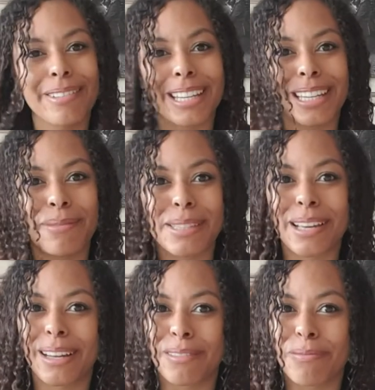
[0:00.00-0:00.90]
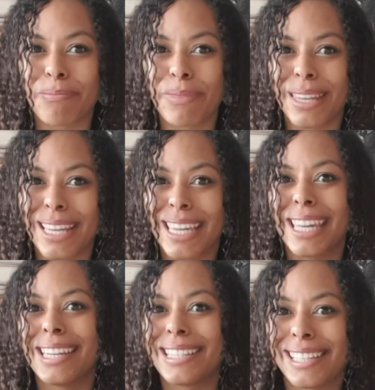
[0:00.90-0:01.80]
curriculum is kind of
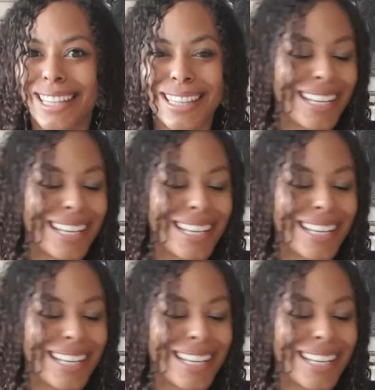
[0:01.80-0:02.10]
geared in